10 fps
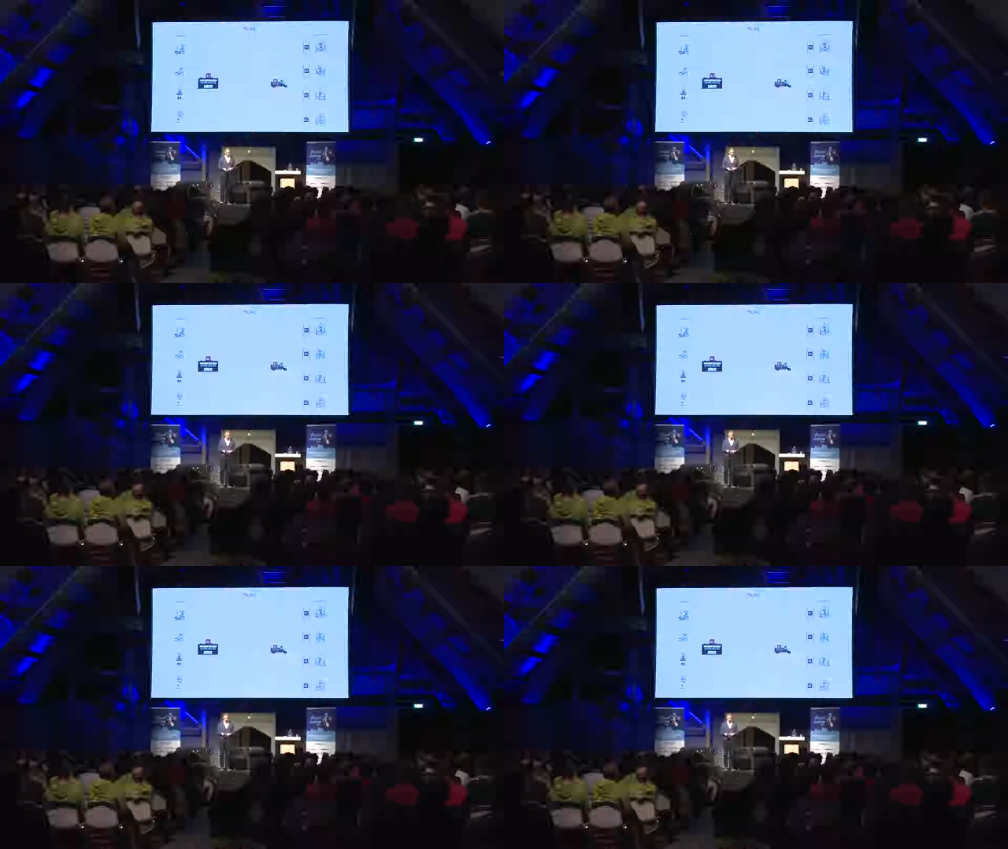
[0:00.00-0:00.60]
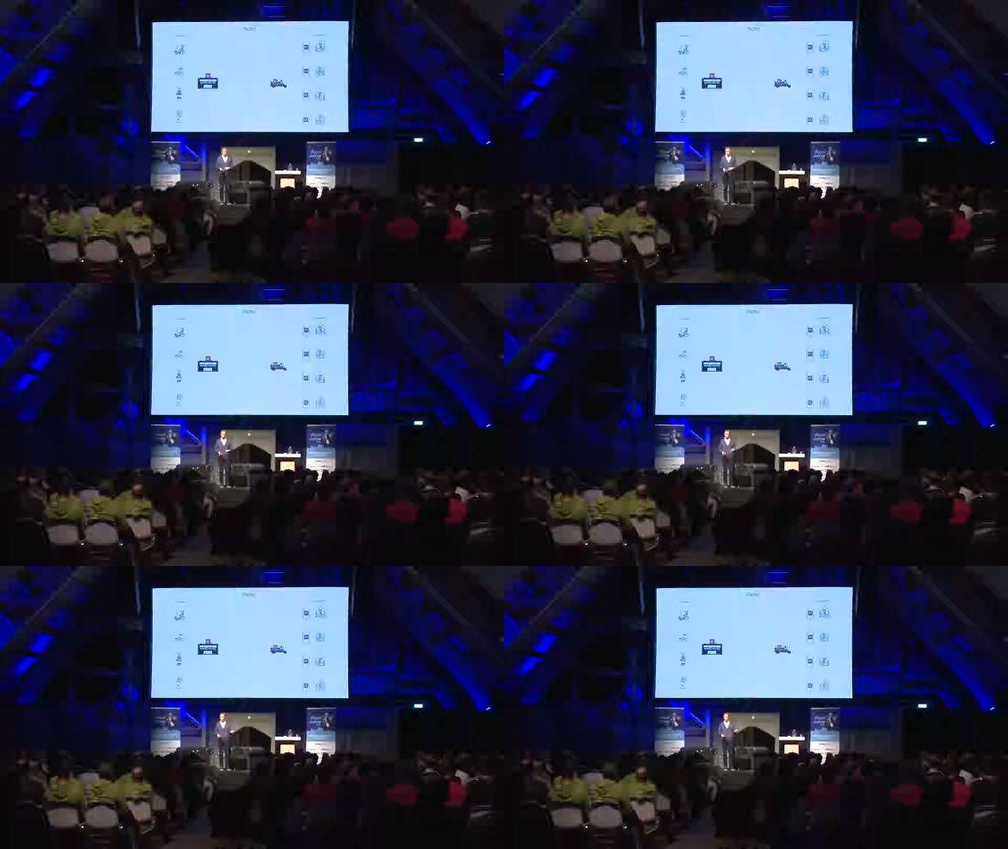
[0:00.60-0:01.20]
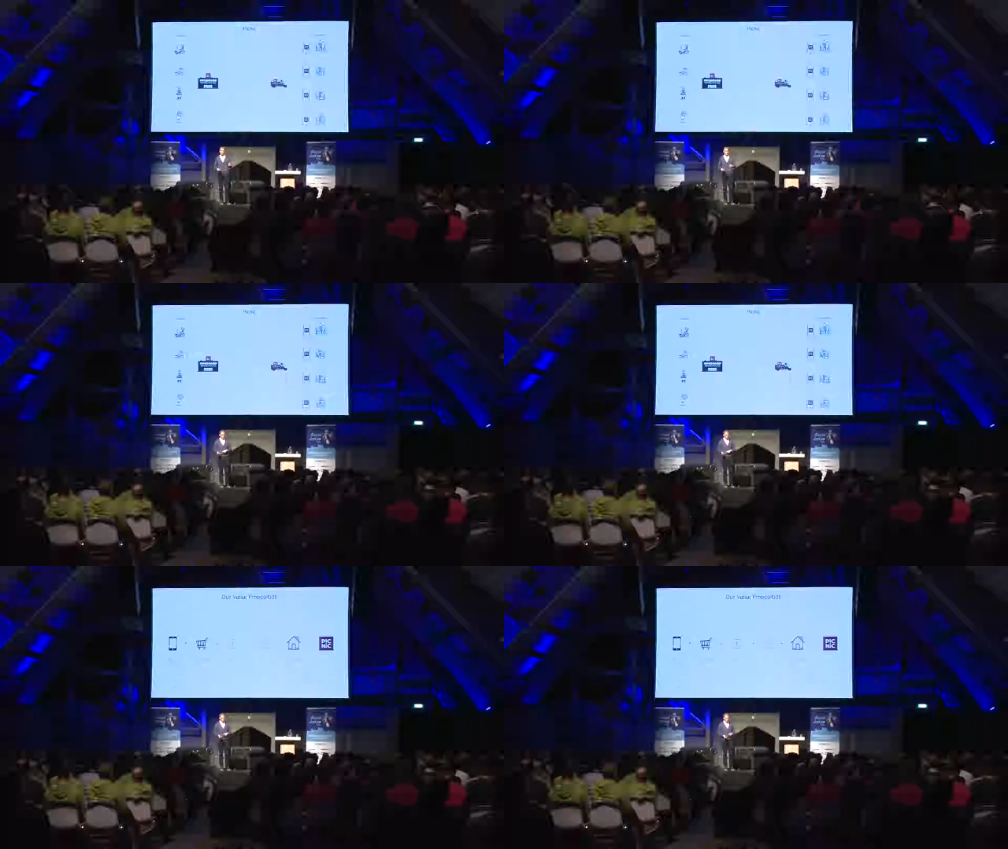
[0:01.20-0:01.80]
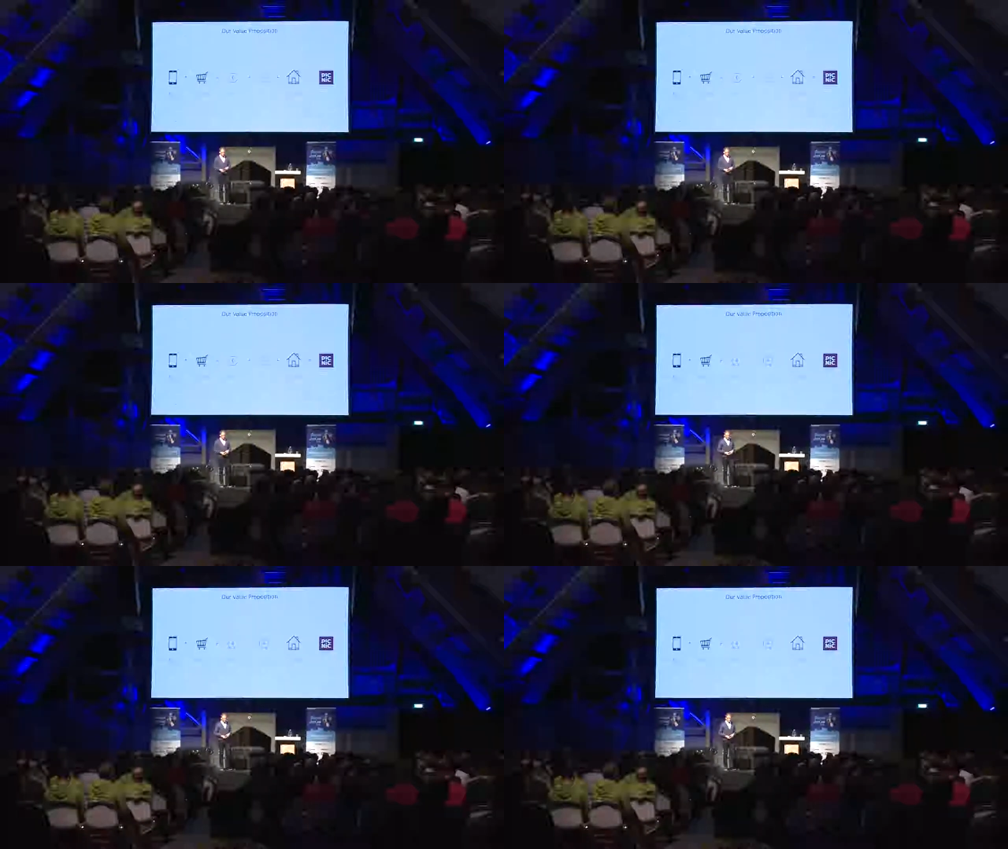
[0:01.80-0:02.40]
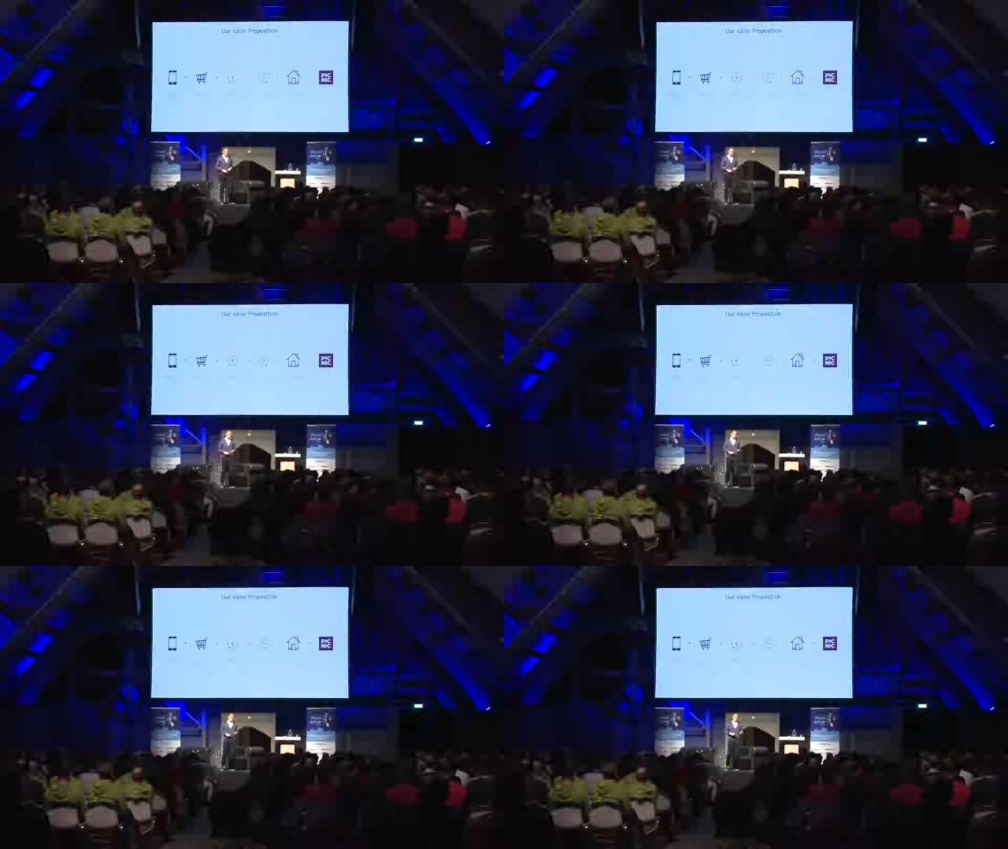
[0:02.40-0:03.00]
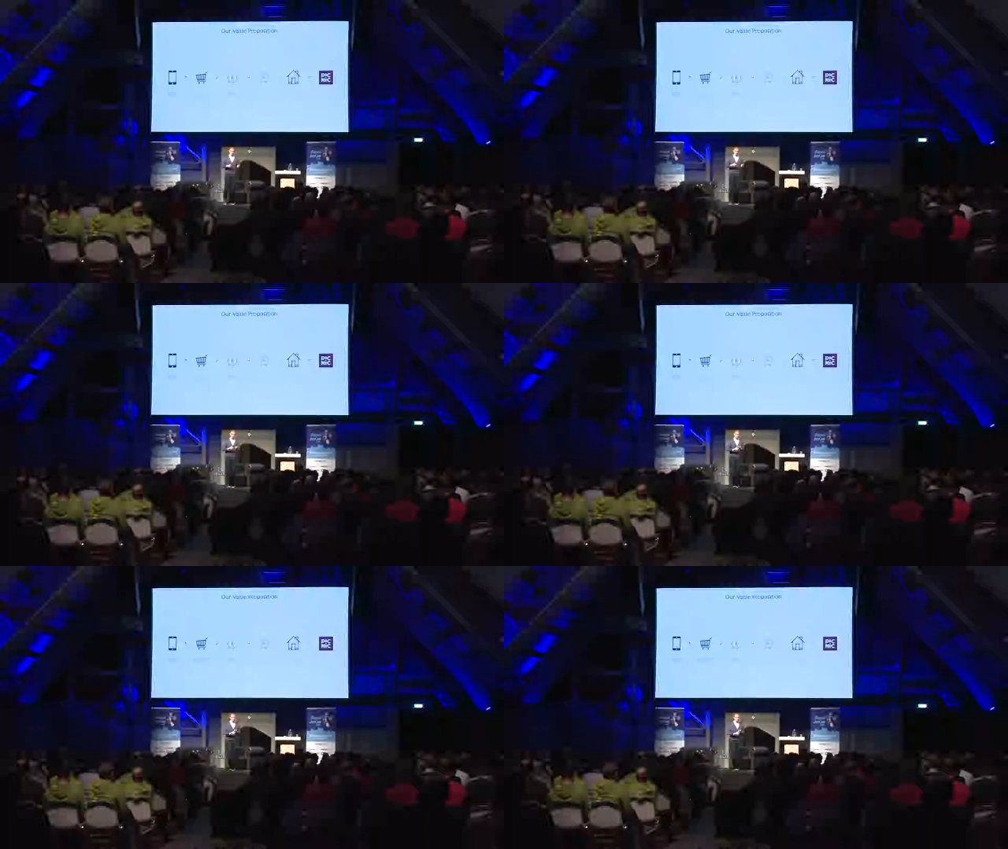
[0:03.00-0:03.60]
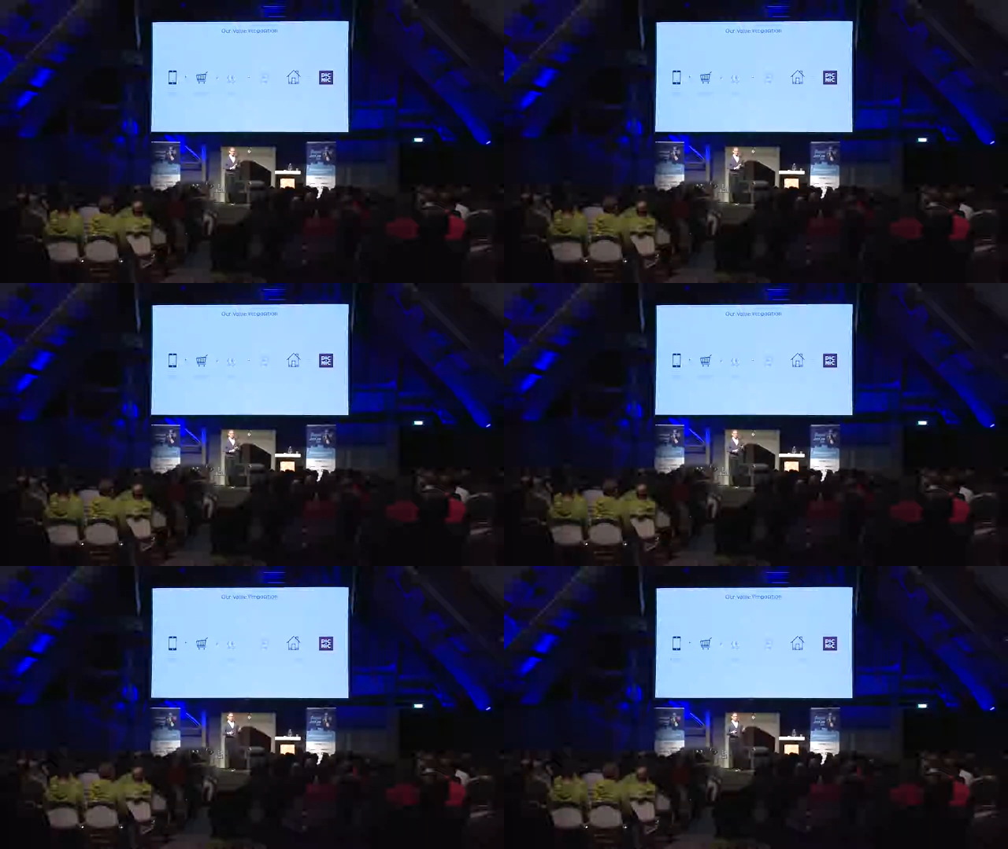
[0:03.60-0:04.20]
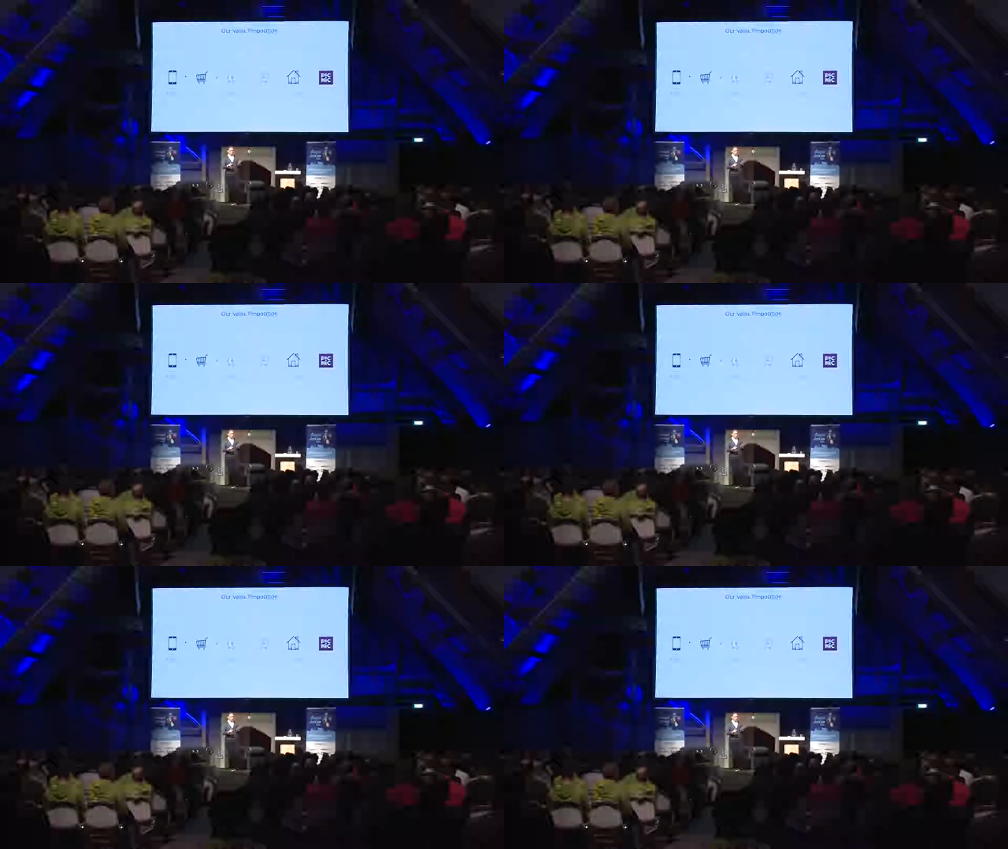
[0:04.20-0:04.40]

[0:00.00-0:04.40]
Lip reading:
[unreadable: no face in view]